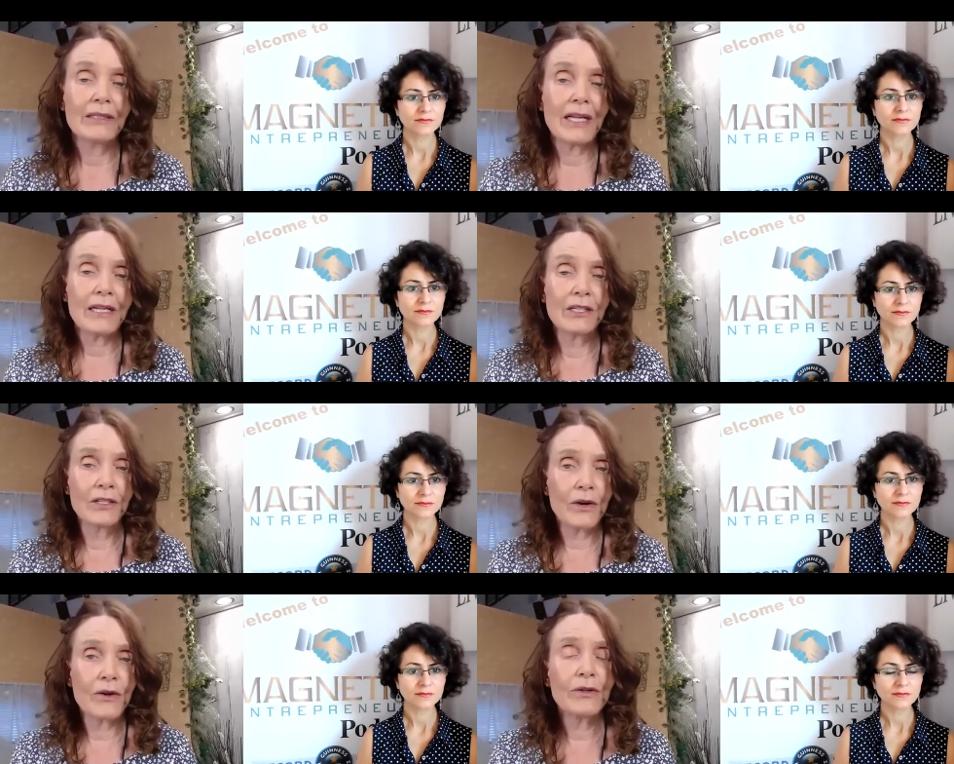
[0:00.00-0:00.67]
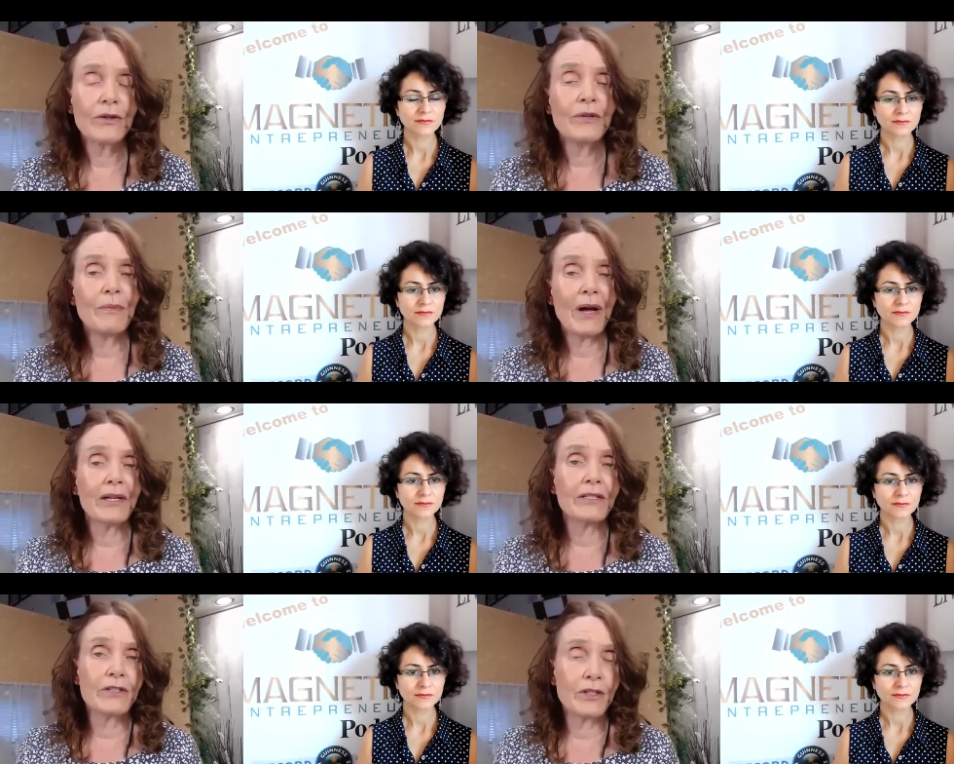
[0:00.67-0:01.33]
Speaker 1: They learn
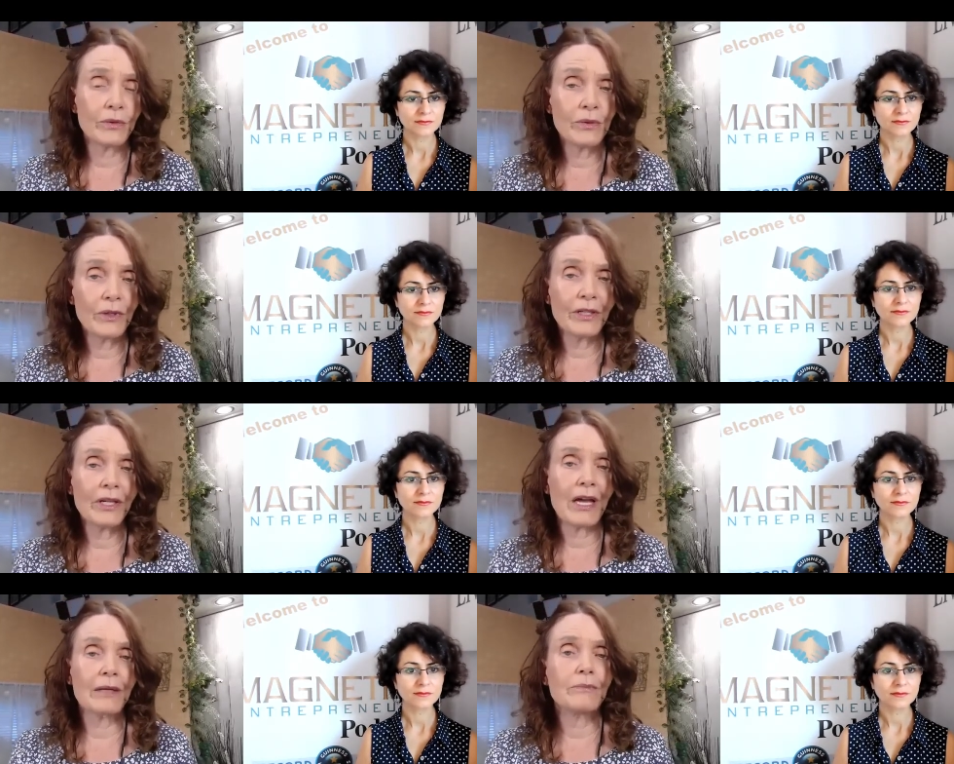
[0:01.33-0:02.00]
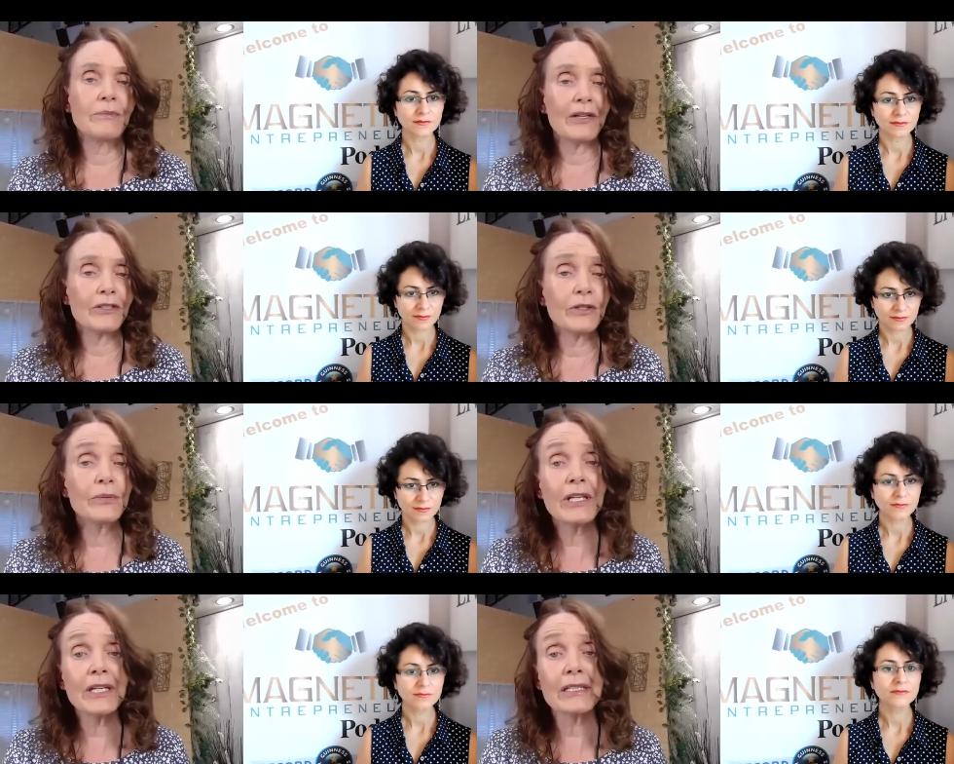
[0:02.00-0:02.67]
by doing, and by
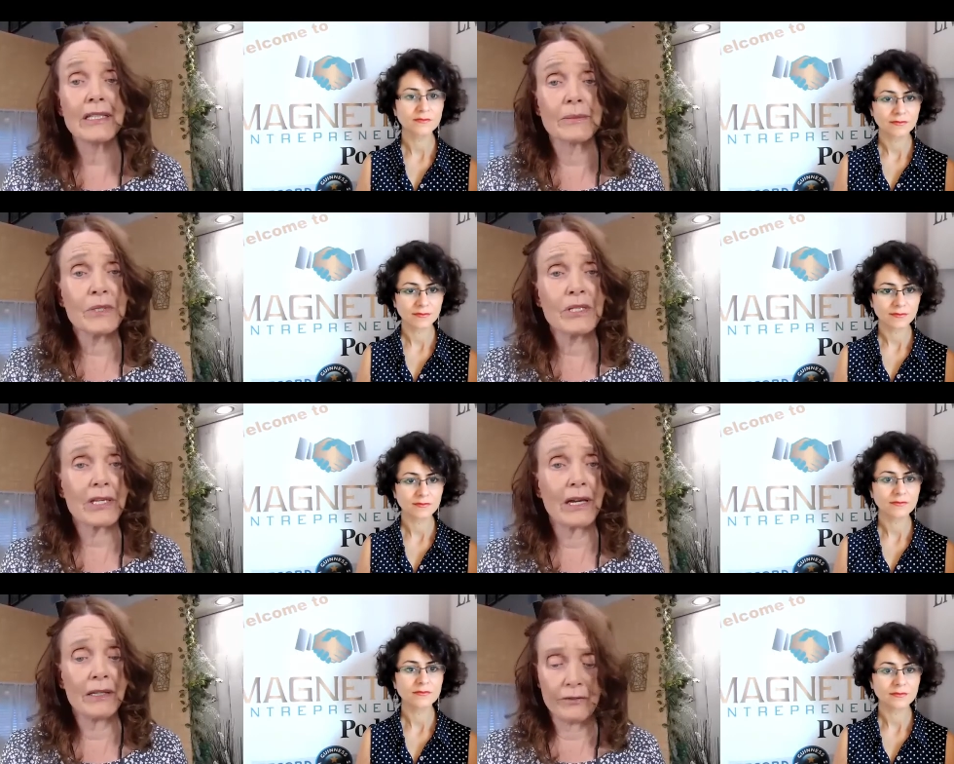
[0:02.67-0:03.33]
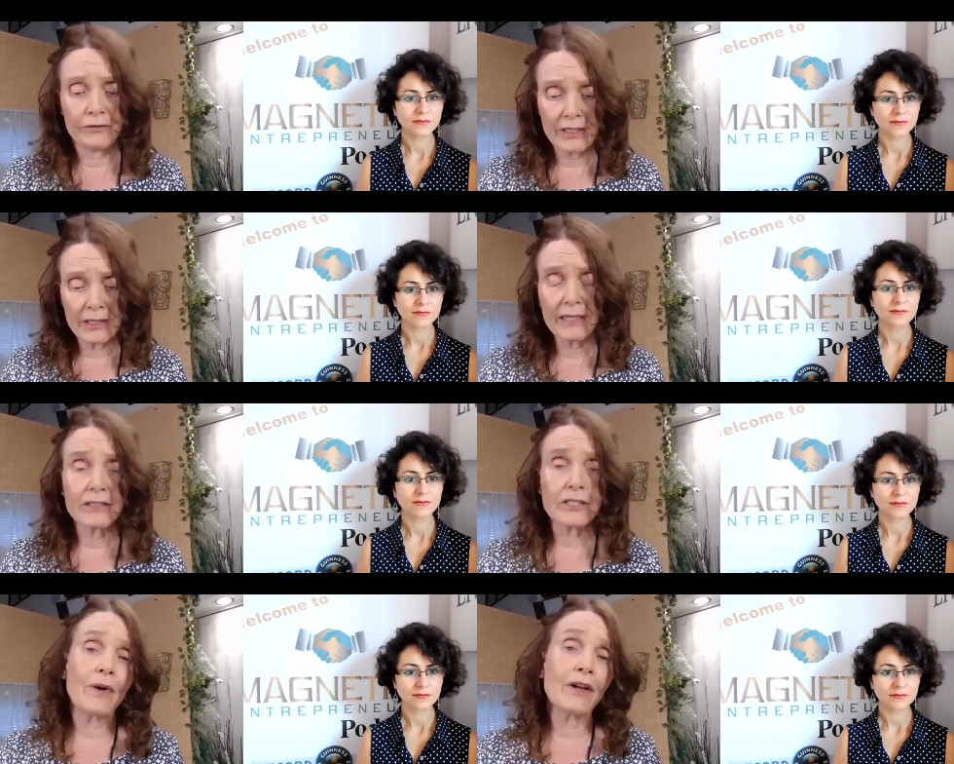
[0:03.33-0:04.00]
doing it themselves. And
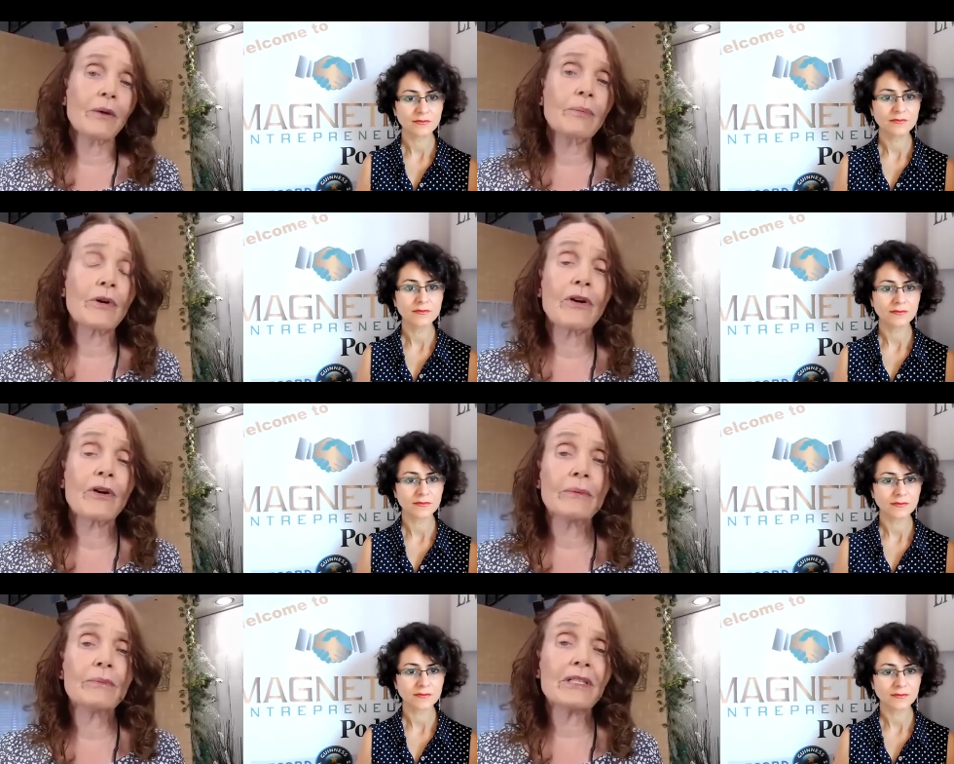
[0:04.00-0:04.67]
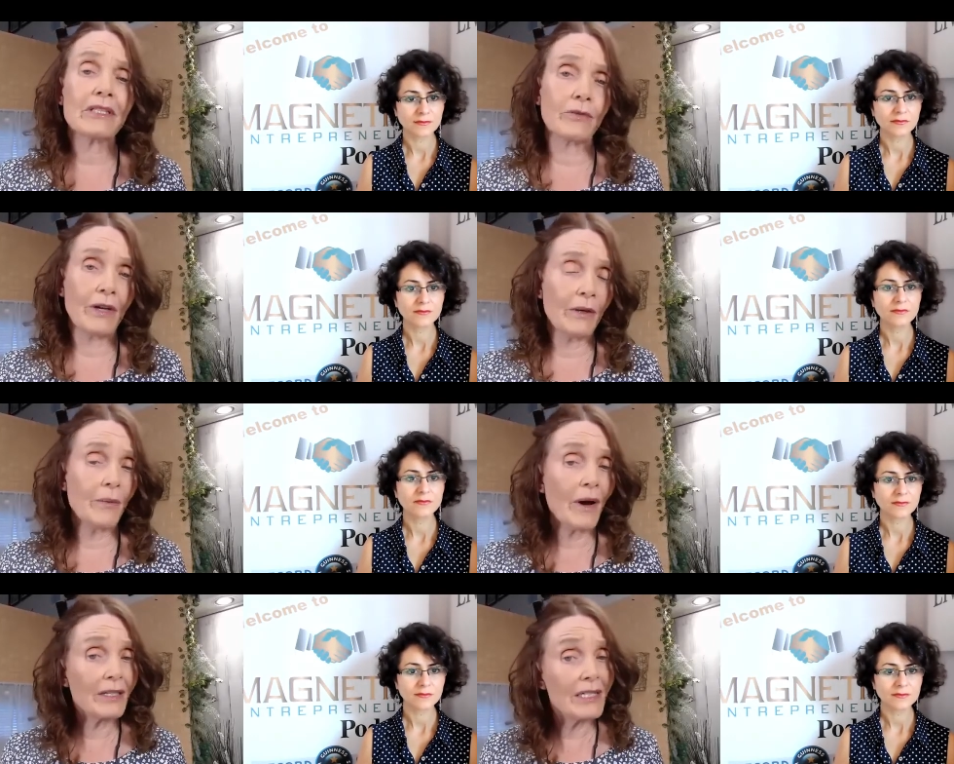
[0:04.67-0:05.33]
that's why our program is
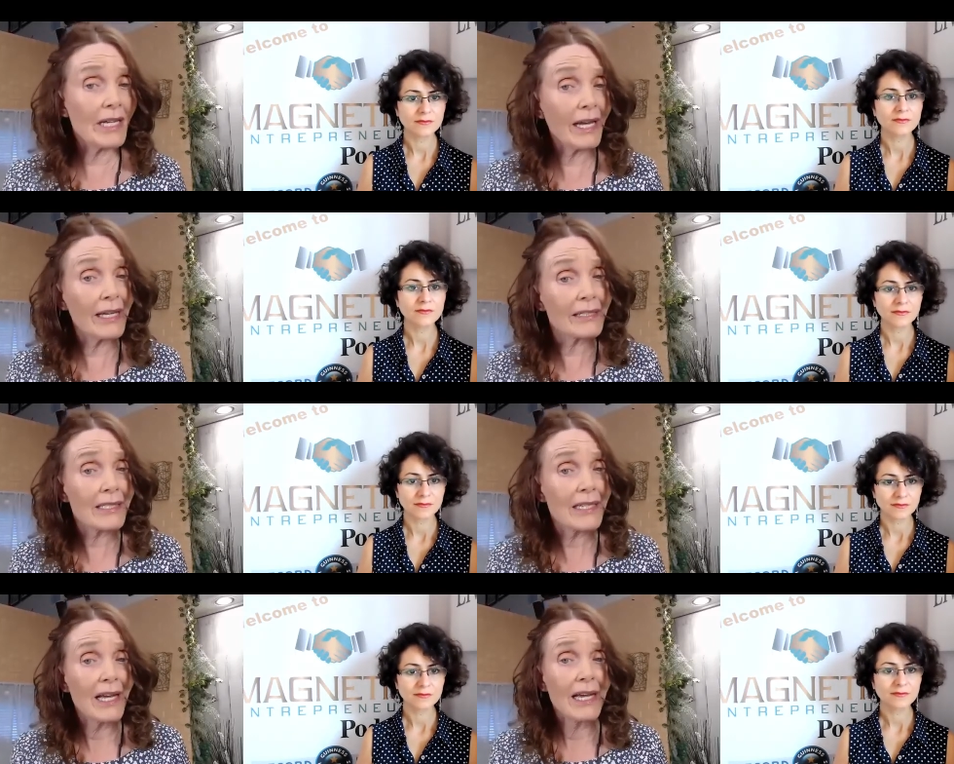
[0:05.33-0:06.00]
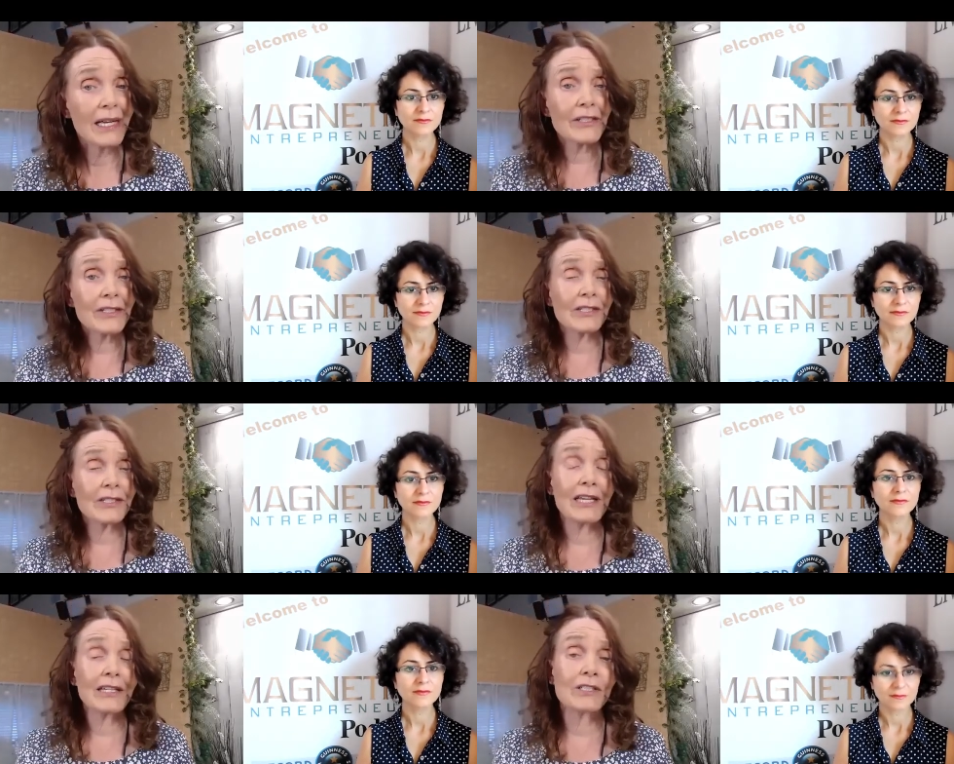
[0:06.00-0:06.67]
21 days, because
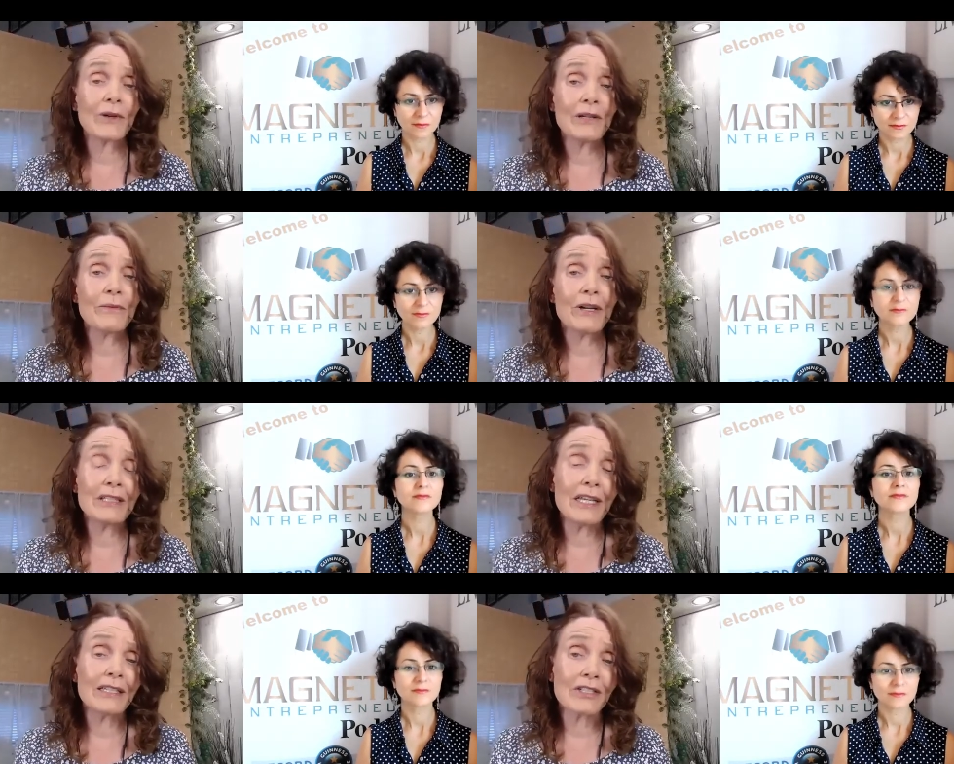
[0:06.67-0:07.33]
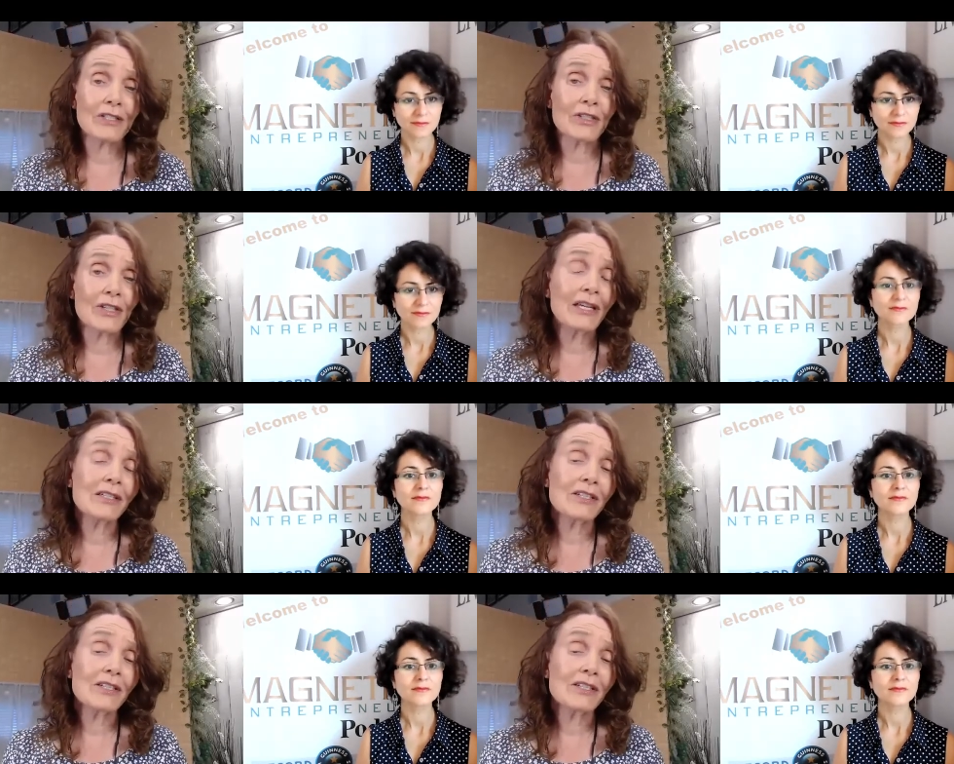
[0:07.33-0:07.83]
it takes 21 days to change